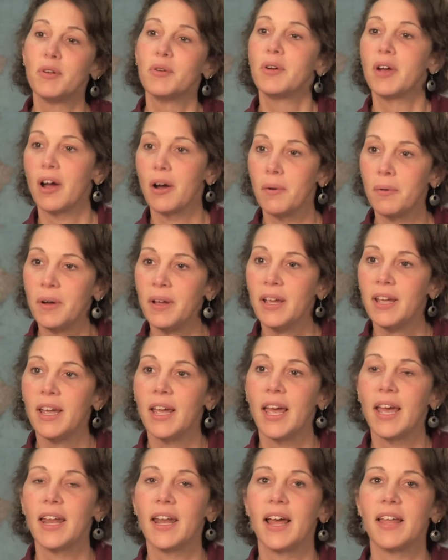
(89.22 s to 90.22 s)
you go.
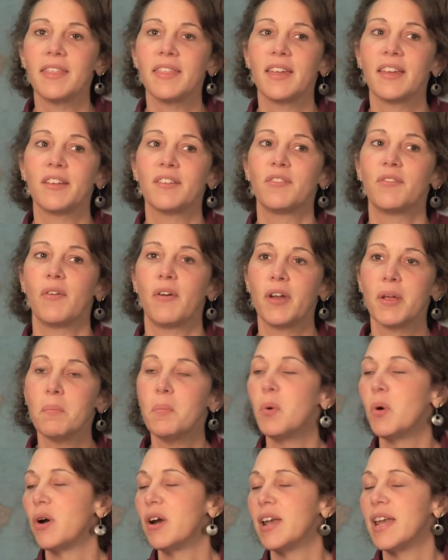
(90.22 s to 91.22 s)
And I think it's very
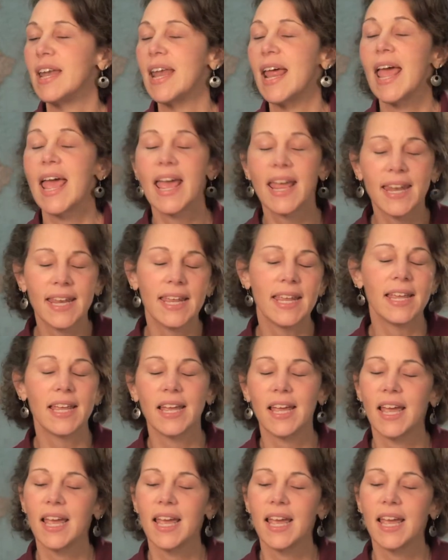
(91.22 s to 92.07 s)
important in